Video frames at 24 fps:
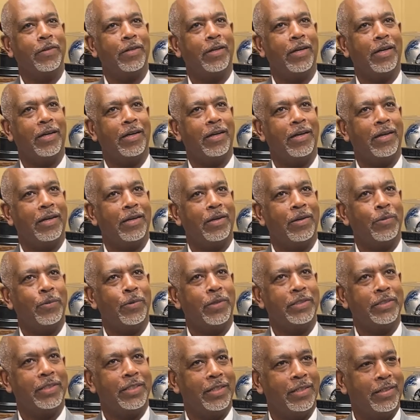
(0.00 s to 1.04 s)

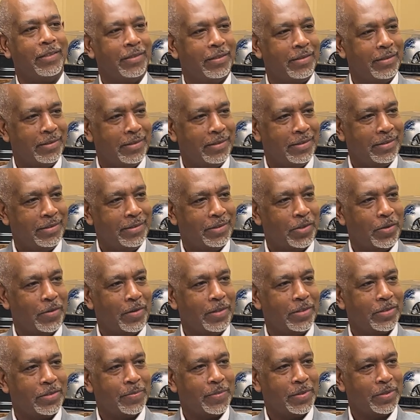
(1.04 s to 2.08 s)
was in
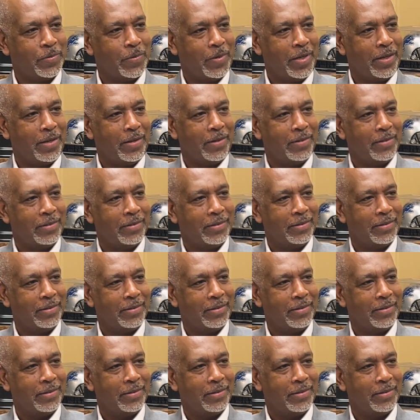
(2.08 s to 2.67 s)
journalism as well.